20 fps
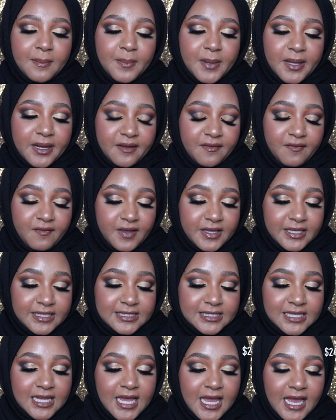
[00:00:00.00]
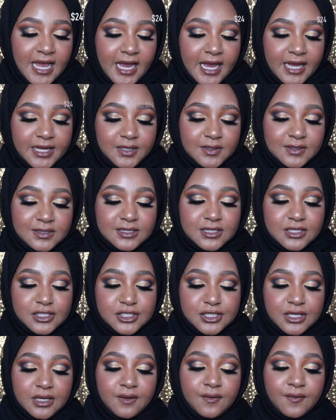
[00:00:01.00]
Benefit. I use the
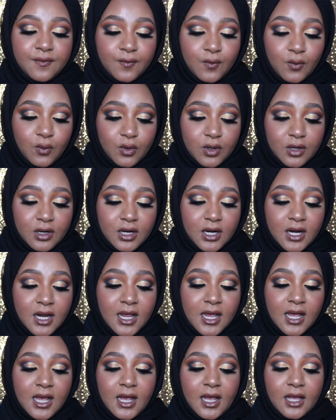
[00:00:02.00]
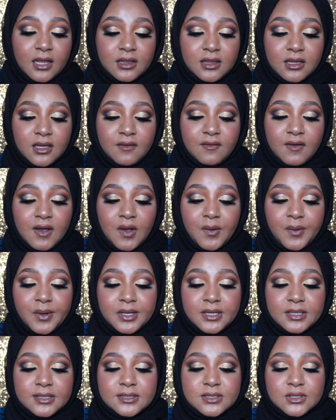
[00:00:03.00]
shade 4. I love how
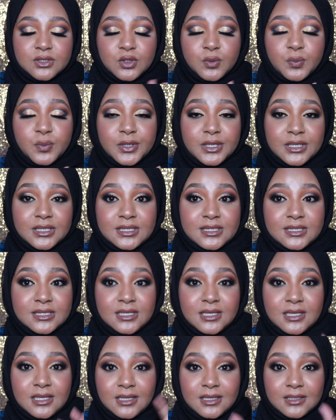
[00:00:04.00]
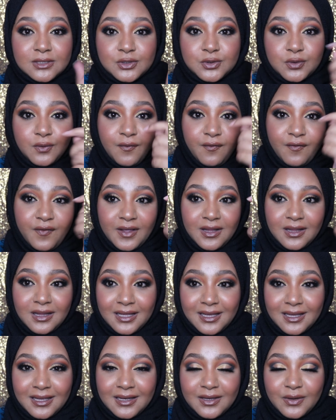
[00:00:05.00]
it is super easy to fill
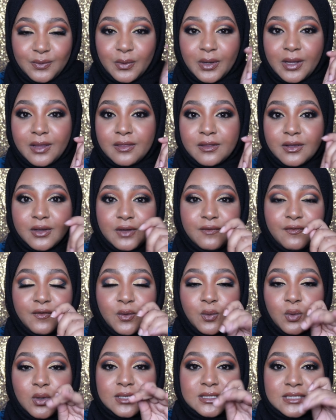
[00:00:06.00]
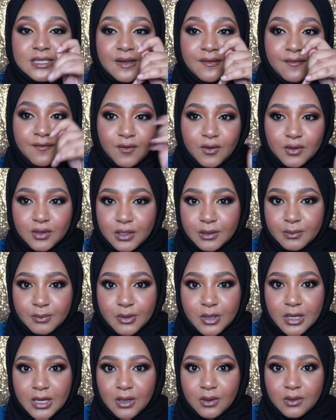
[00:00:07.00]
in, either if you want a full-on
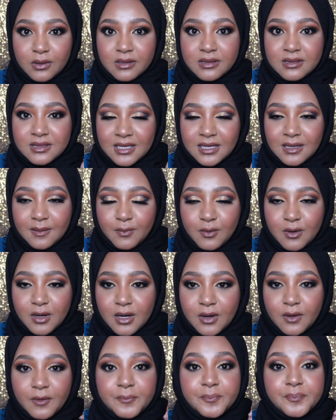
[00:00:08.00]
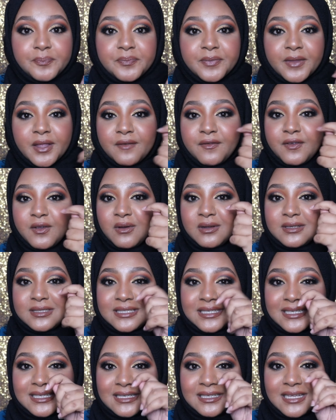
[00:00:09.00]
brow, thick brow, if you want
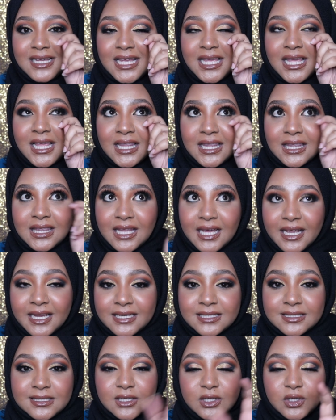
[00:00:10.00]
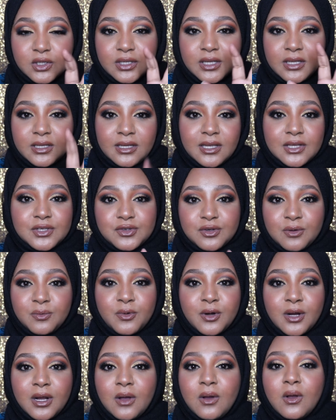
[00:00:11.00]
a light looking natural
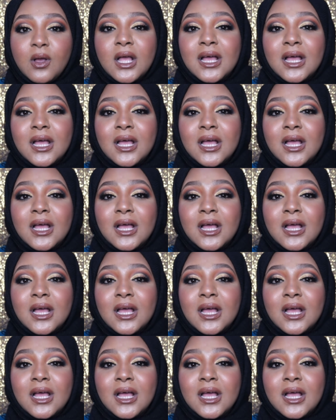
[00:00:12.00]
brow.